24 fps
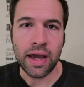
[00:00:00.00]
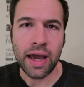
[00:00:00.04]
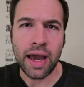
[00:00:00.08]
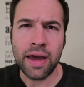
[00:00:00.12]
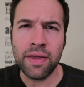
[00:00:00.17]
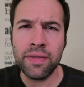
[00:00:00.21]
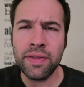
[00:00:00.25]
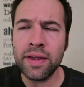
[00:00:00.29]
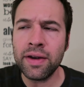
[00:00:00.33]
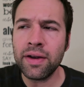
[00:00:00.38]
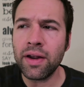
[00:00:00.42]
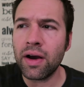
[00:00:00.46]

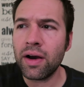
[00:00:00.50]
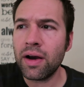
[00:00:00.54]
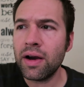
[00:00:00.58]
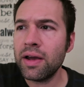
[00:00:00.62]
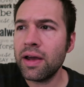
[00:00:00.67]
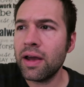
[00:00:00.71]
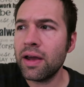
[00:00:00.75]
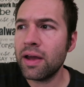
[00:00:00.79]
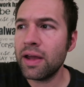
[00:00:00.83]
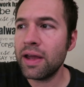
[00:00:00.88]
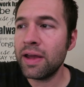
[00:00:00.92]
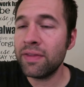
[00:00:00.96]
And then
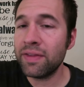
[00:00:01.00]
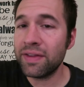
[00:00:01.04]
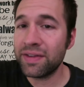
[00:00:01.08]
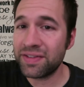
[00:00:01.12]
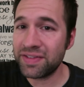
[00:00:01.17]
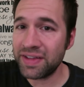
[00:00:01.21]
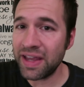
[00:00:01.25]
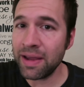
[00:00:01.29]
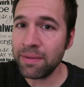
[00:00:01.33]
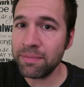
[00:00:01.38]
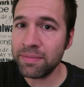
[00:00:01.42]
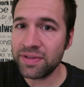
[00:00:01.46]
in the
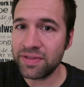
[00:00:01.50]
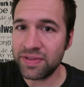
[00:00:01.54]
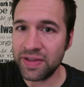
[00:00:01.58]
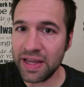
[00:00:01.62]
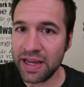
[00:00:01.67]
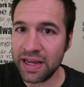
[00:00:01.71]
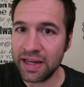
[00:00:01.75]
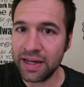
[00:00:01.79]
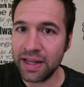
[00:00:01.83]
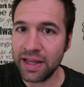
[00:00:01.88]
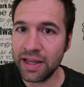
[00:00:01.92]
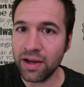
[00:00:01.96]
same
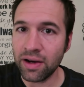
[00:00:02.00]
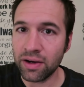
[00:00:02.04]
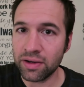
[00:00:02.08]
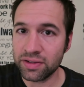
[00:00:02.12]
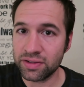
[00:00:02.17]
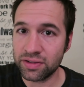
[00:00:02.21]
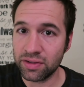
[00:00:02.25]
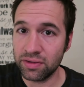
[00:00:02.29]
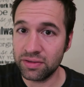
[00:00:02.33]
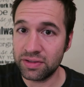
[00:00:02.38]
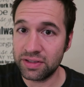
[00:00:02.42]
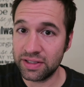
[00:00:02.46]
scene, he
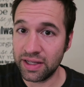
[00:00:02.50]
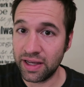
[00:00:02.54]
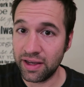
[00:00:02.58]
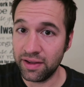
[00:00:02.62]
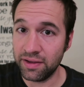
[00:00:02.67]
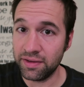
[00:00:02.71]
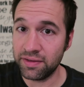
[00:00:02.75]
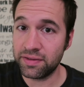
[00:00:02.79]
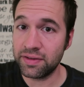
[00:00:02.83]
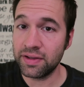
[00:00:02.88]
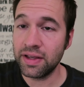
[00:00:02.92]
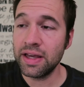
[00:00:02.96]
also
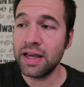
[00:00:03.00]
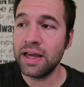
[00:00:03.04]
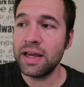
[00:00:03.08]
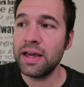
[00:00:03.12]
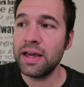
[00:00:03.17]
says,